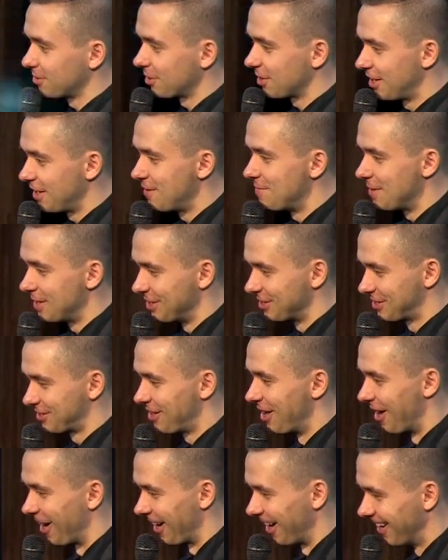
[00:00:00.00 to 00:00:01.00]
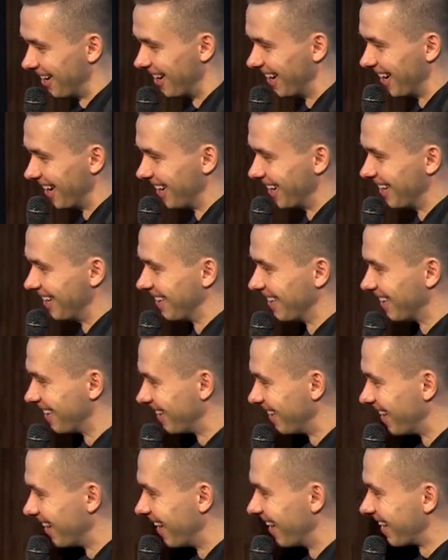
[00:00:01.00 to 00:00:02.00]
give me this car
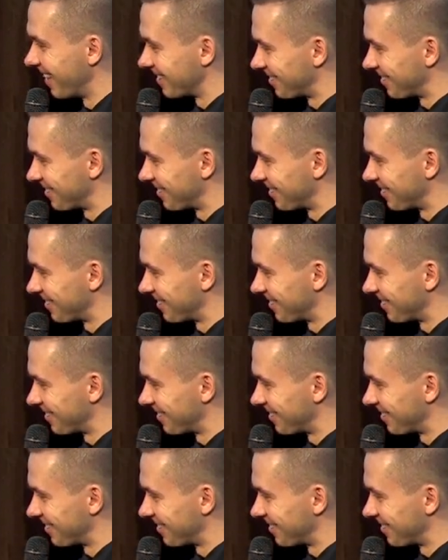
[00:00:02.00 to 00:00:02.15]
because